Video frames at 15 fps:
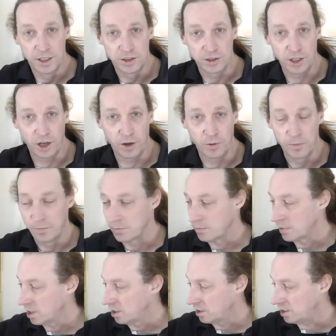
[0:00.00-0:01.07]
So
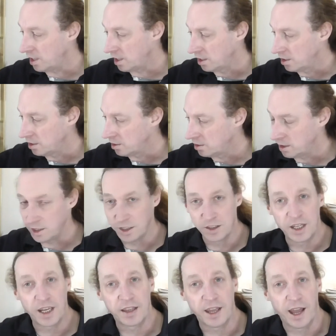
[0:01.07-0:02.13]
yeah, need to
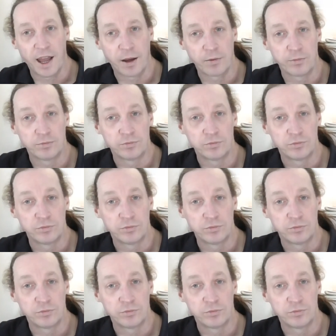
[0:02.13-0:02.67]
take that out,